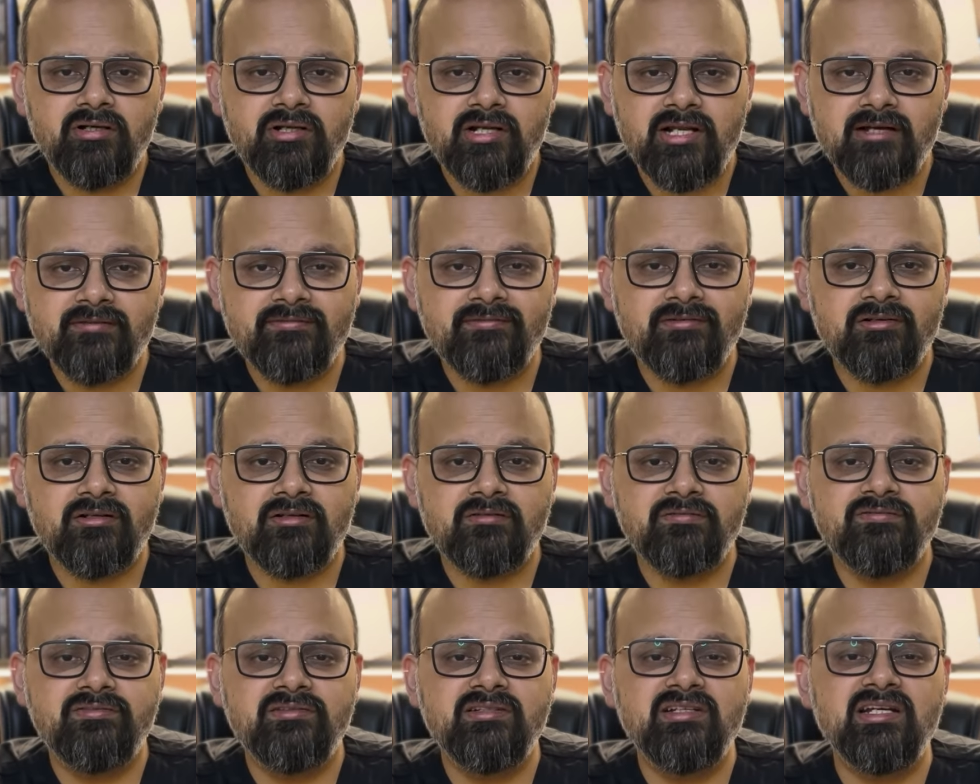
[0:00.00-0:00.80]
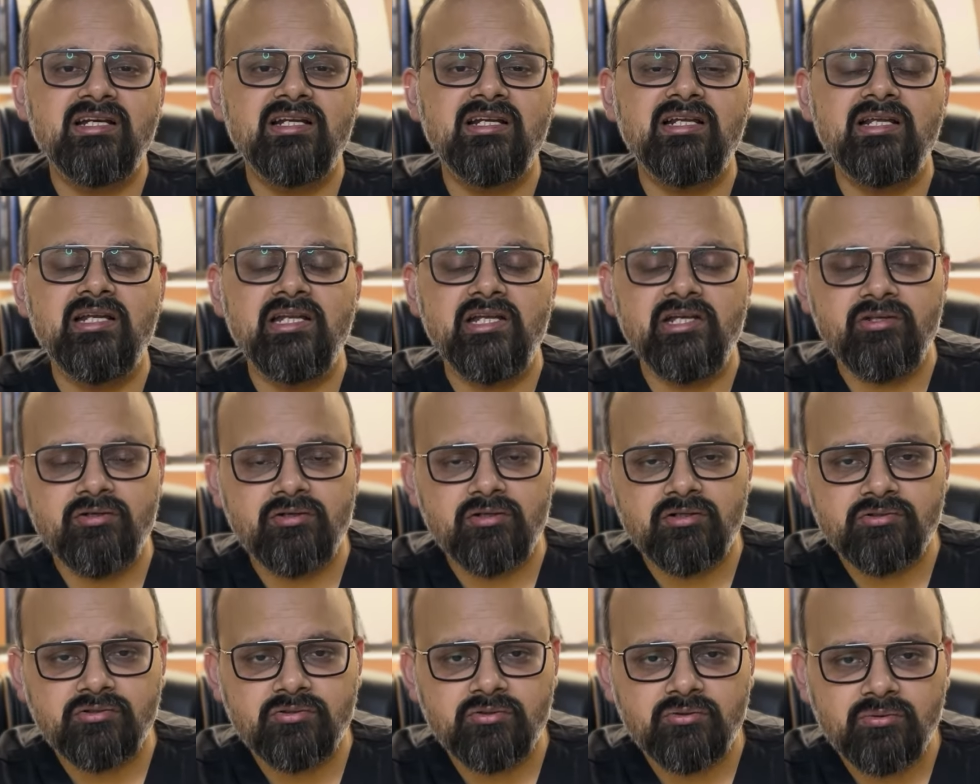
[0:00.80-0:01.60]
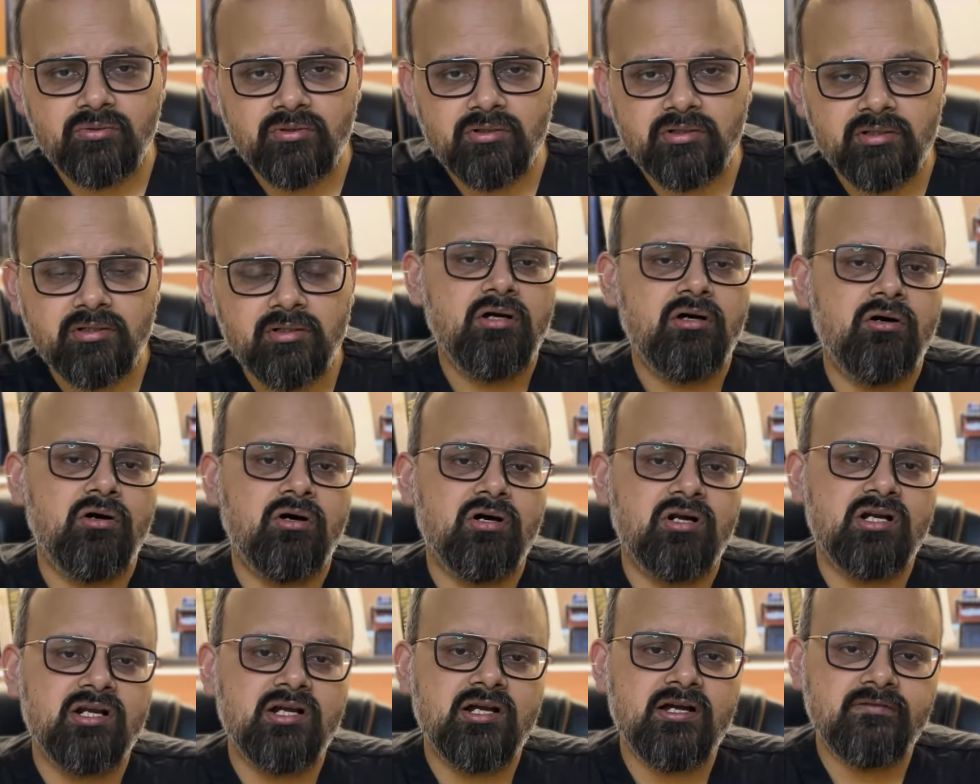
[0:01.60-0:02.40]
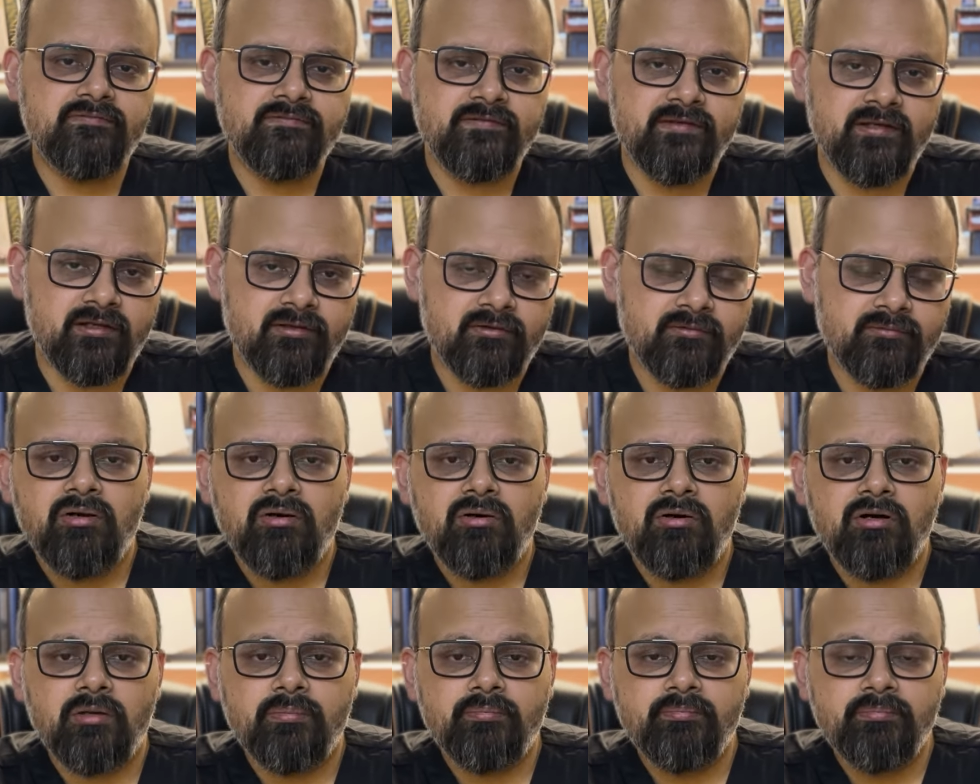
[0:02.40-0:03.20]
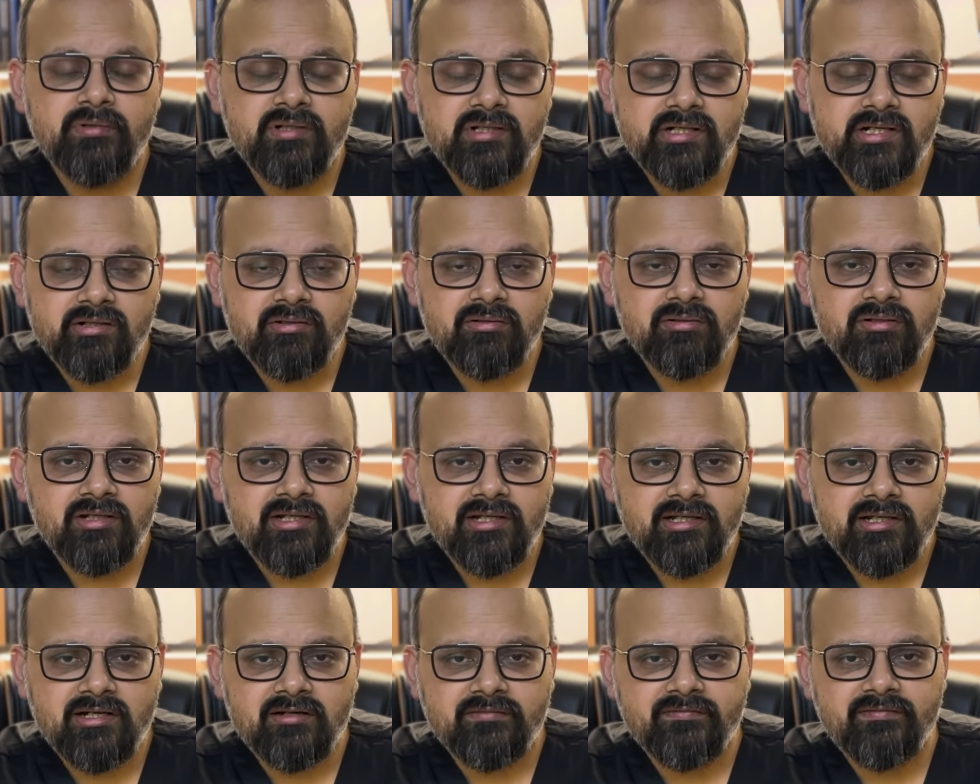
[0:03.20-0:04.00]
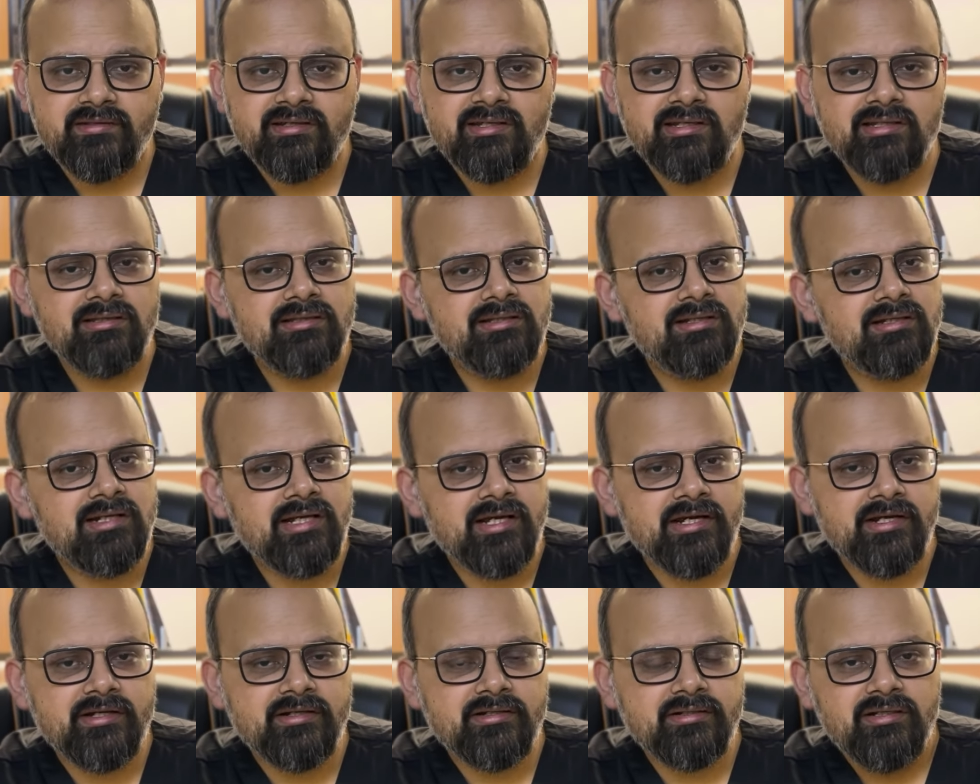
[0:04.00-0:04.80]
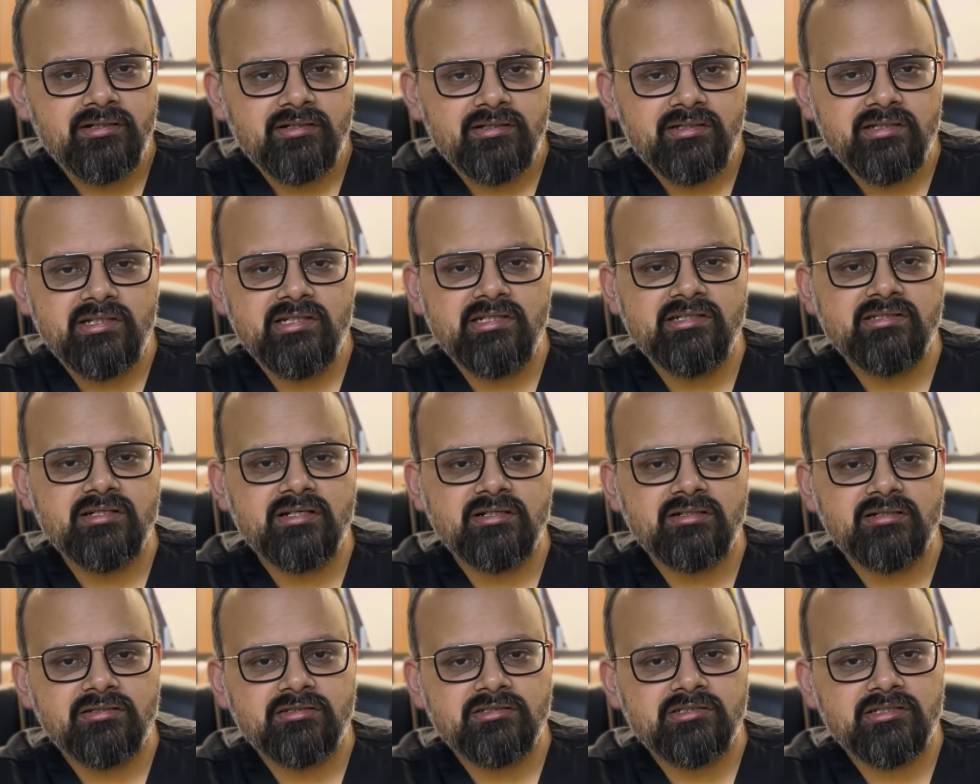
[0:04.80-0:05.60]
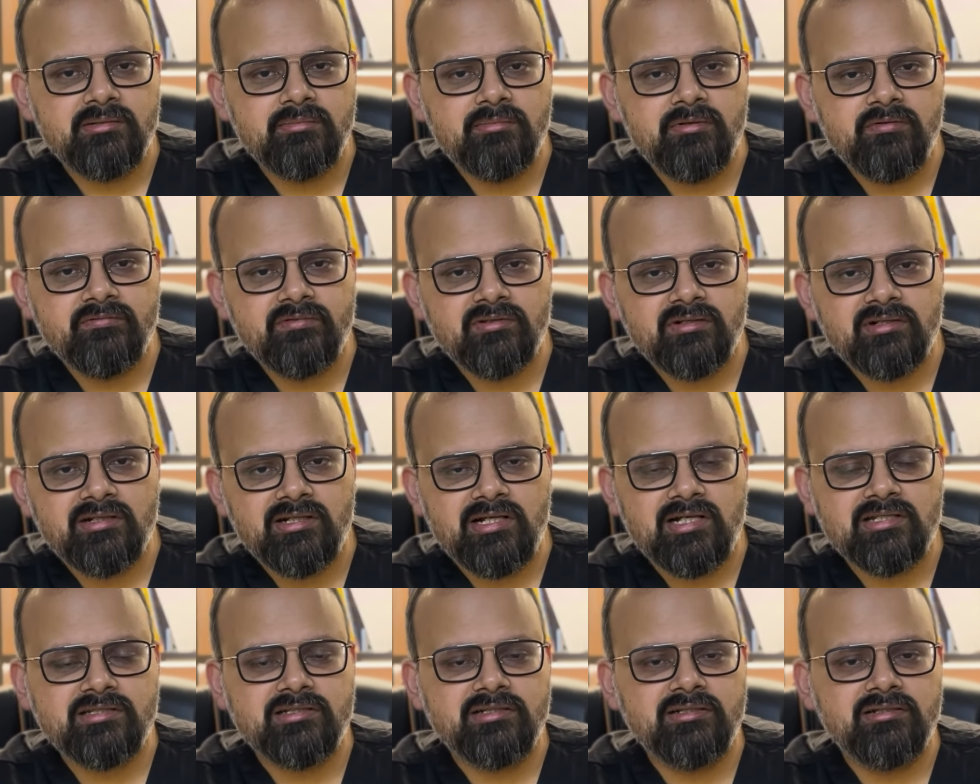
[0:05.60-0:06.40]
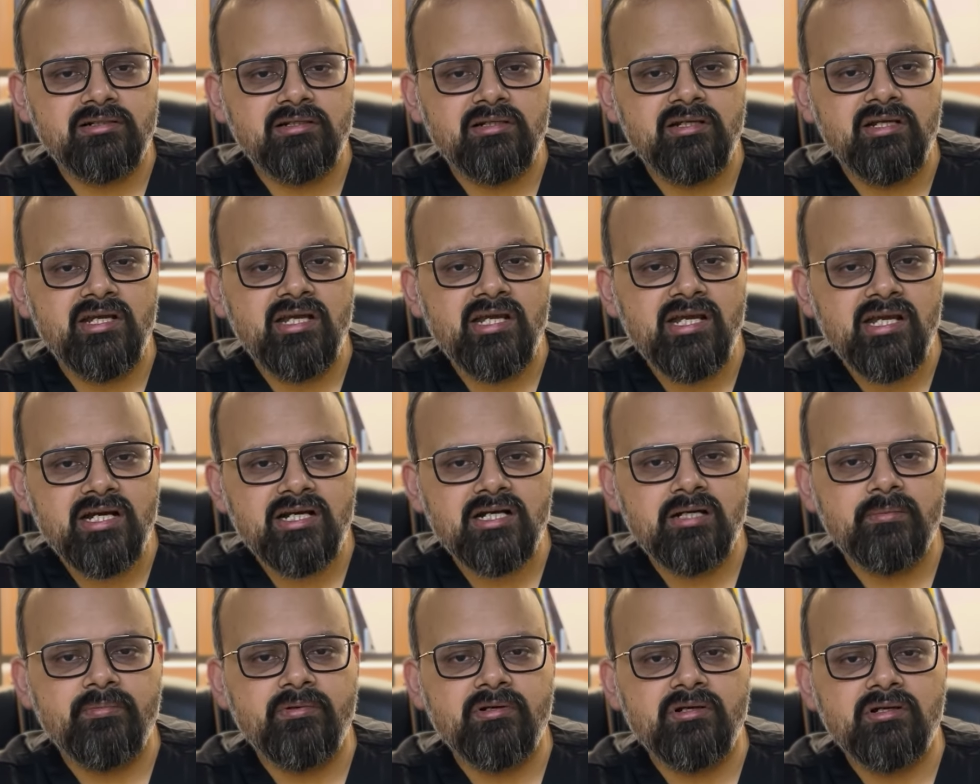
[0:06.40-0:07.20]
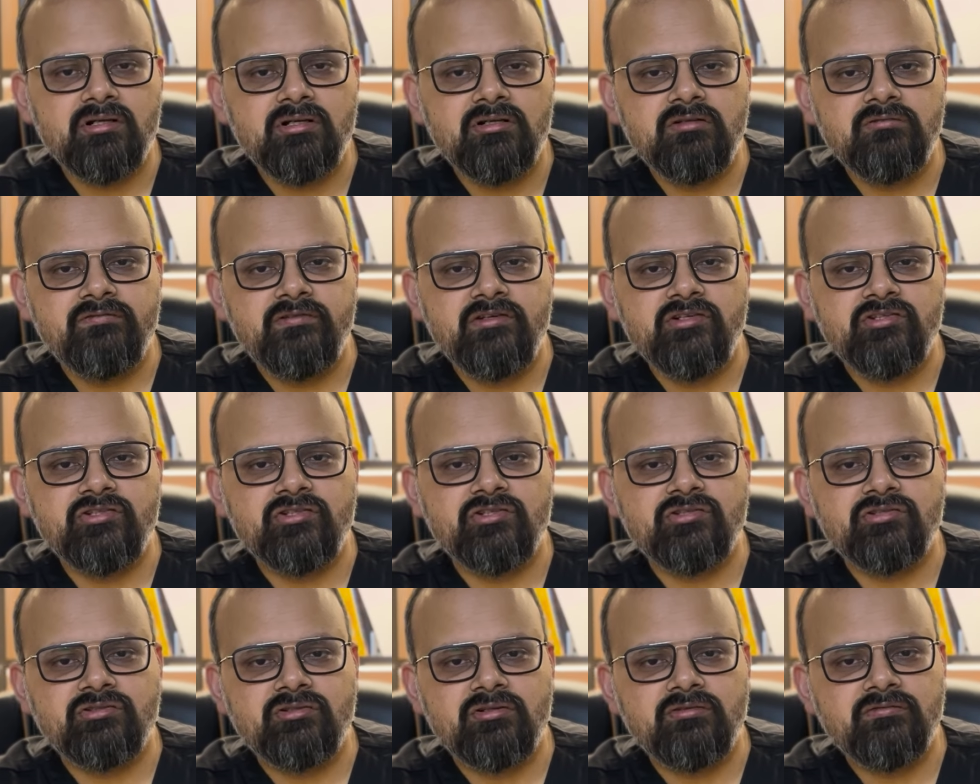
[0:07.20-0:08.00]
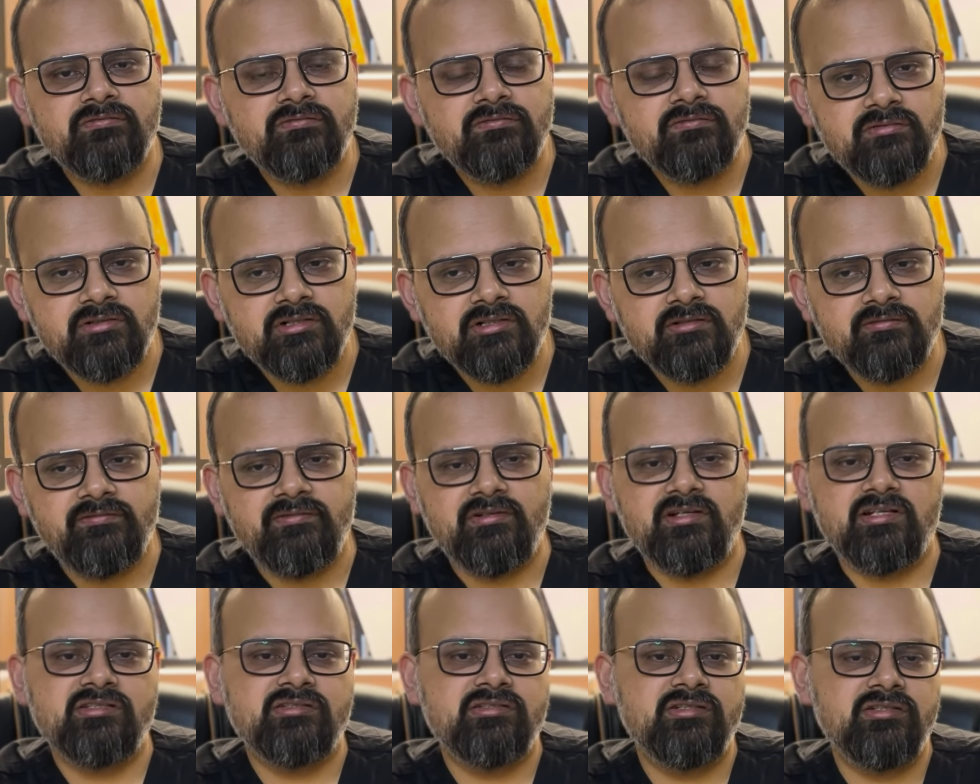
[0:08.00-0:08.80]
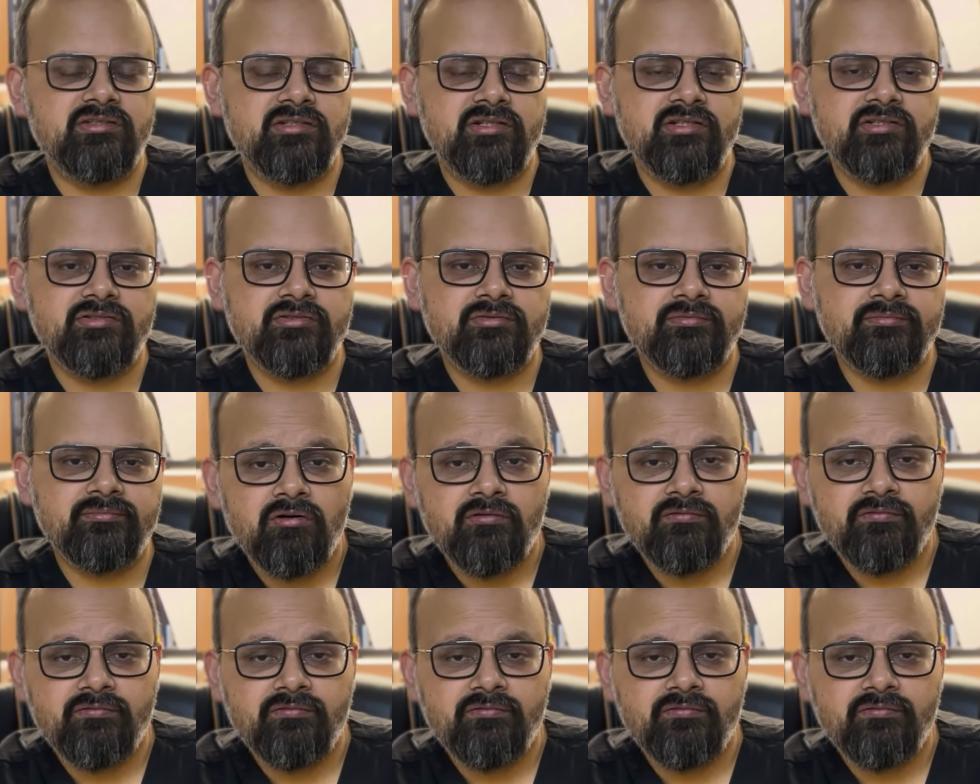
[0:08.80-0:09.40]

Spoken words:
effort of clearing your throat, or coughing, or particularly coughing in the night. These are some of the classical atypical features of reflux disease.